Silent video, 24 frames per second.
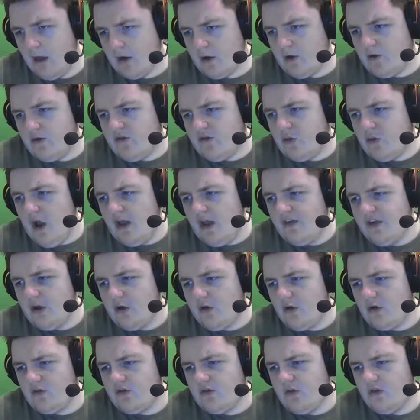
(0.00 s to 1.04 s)
Squares it
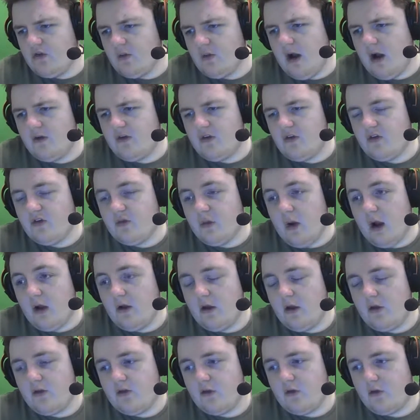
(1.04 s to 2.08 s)
across to Suarez, and
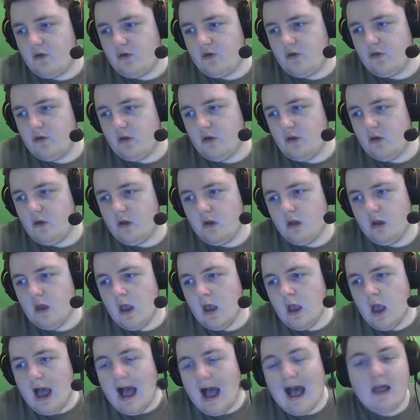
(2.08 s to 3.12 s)
Suarez just...
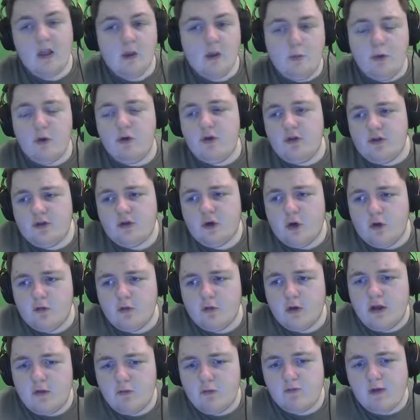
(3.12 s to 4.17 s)
Alaba is
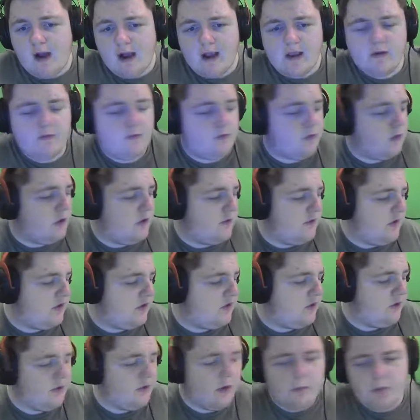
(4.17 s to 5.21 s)
covering it right in front of his
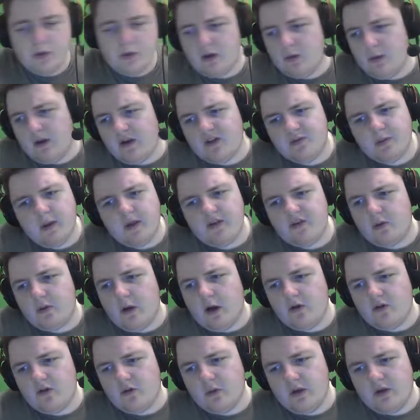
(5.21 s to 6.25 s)
foot, but you expect
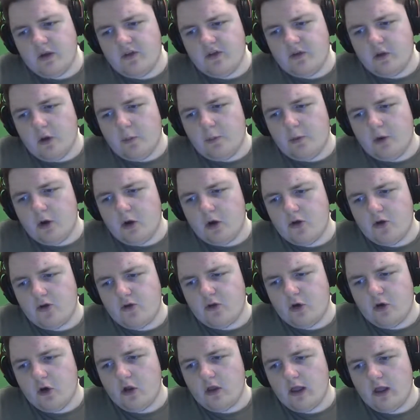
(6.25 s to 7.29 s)
Suarez to at least stop and
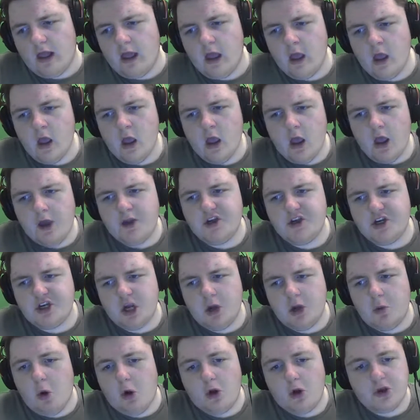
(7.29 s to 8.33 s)
control it and
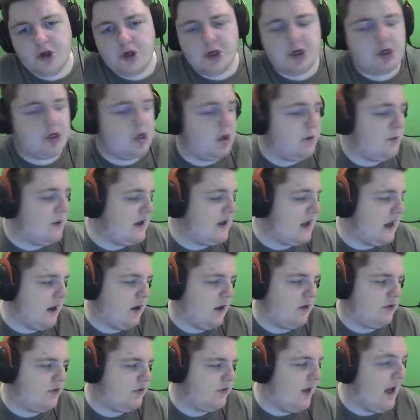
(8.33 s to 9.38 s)
shoot, or just shoot and get it
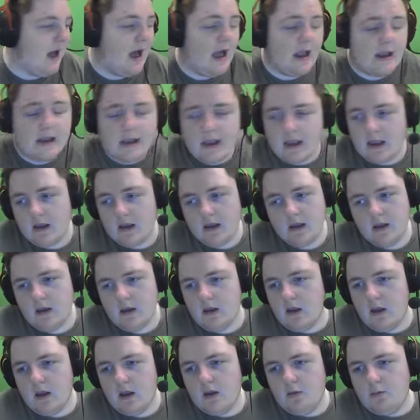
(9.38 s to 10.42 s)
on target.
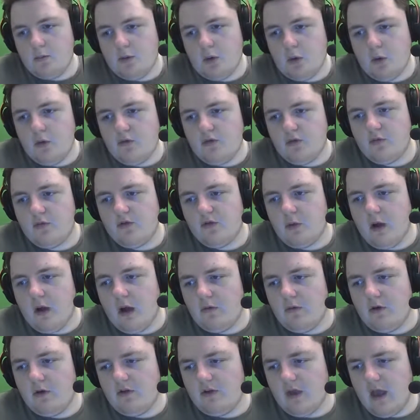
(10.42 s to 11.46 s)
Poor from
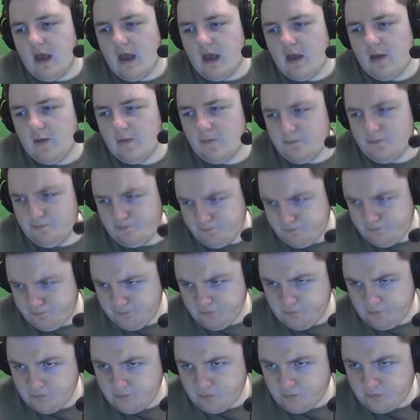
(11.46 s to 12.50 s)
Suarez there.
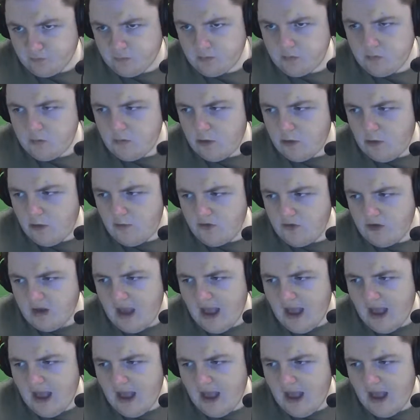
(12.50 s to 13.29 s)
So